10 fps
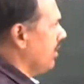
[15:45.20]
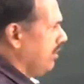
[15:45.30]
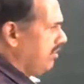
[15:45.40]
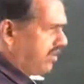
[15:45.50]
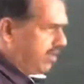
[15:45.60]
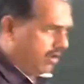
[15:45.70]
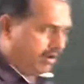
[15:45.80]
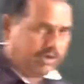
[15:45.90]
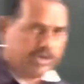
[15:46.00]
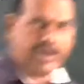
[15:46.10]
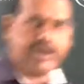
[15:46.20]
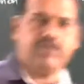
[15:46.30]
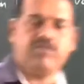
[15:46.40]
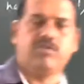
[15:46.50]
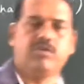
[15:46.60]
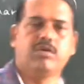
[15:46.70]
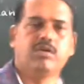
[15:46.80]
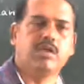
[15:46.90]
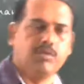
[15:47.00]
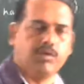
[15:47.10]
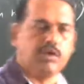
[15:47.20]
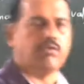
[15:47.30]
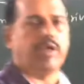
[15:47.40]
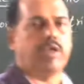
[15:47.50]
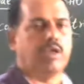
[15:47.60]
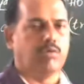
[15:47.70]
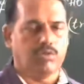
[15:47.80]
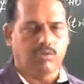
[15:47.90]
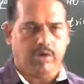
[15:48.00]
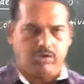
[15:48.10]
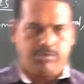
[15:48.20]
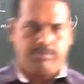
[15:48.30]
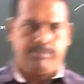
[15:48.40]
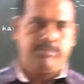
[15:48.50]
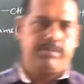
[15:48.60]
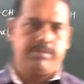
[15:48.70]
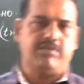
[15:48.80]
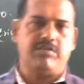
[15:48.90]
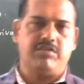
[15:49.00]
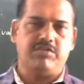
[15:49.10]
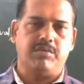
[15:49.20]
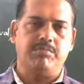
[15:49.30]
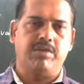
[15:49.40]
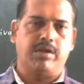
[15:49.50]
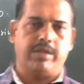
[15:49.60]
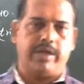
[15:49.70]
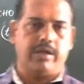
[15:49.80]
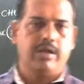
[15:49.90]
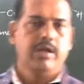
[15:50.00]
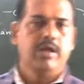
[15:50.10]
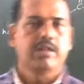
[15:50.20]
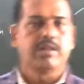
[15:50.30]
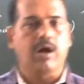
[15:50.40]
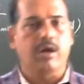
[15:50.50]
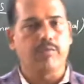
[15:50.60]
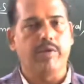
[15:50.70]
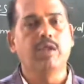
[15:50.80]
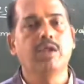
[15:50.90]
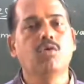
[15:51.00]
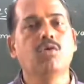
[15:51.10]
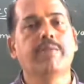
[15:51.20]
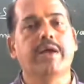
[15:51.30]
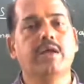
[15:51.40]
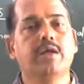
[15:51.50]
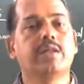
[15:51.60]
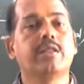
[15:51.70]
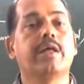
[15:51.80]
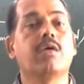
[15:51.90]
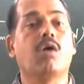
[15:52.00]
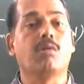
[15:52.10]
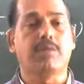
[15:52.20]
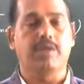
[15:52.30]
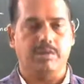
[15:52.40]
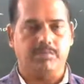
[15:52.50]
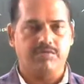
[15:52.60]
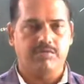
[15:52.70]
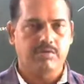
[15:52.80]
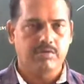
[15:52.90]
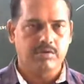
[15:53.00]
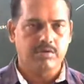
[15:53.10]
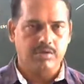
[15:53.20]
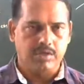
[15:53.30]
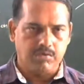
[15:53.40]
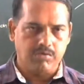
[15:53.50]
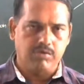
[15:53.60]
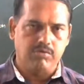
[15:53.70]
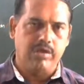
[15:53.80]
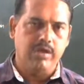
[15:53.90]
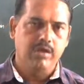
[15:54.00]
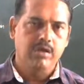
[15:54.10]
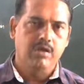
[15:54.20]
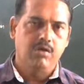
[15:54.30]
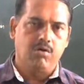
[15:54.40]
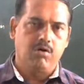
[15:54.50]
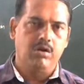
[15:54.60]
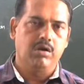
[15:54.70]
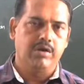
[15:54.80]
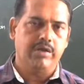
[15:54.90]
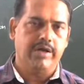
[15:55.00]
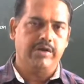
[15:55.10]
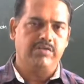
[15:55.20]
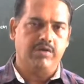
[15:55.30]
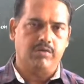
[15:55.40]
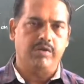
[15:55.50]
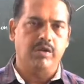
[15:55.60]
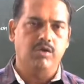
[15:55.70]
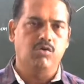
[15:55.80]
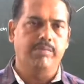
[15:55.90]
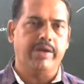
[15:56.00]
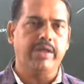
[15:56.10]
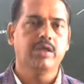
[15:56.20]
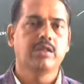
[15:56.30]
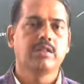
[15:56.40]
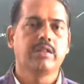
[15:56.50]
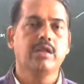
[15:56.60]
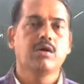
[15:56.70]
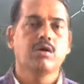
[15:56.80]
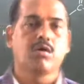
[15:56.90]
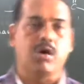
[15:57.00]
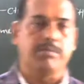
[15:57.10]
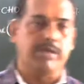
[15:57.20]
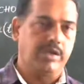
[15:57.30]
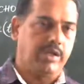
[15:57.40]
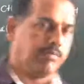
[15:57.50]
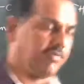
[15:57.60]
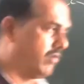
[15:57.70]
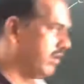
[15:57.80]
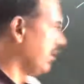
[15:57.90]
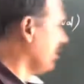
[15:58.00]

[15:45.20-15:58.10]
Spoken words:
See, aldehydes, even today, even though IUPAC systems are there, they are well known by their common names. Even today, all aldehydes are well known by their common names.